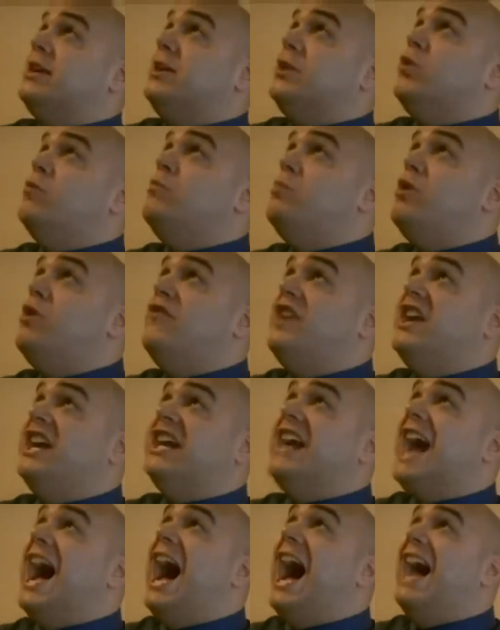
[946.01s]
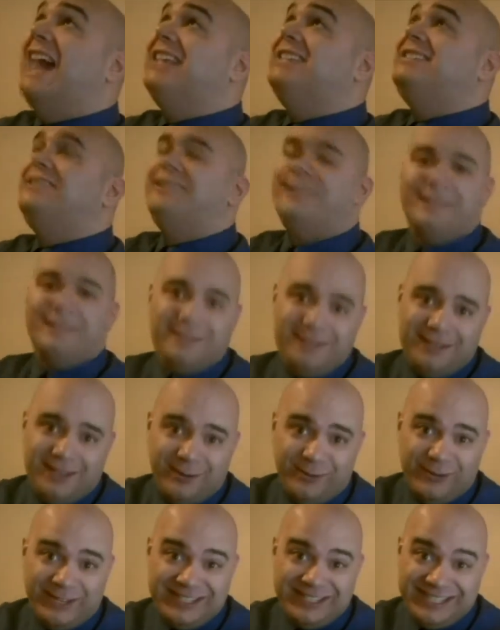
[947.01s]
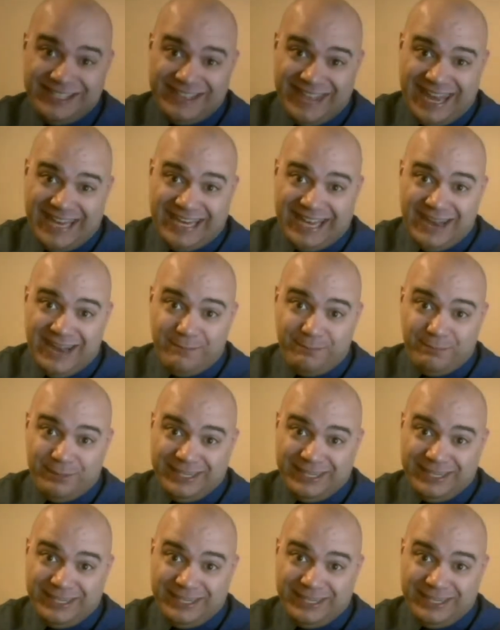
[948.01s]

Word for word: Thank you, movie gods. Can we see that again,